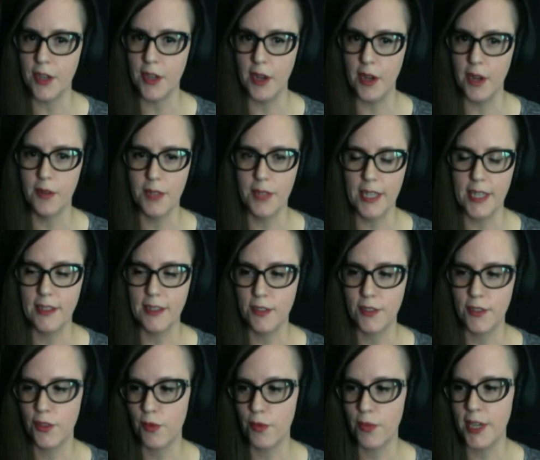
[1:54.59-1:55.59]
like,
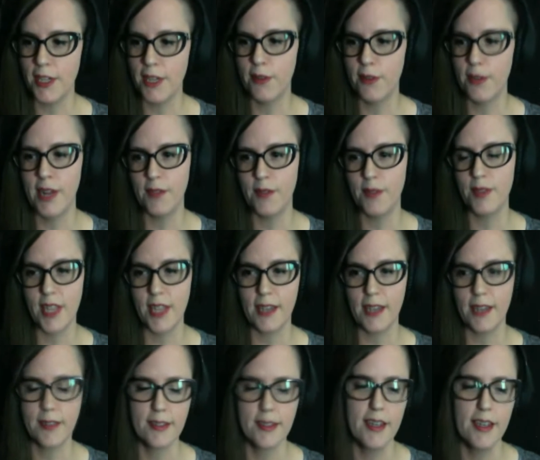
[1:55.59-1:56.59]
this is why you don't have
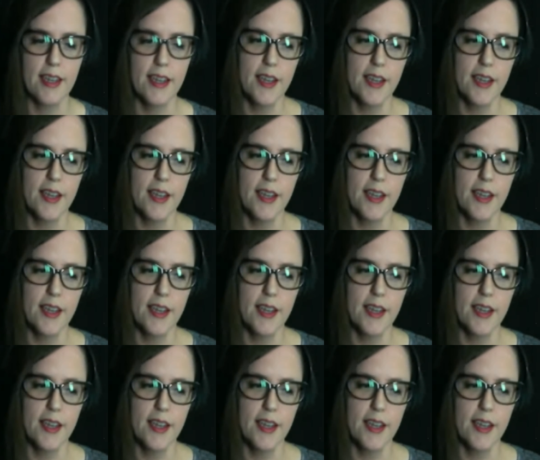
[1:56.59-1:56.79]
sex.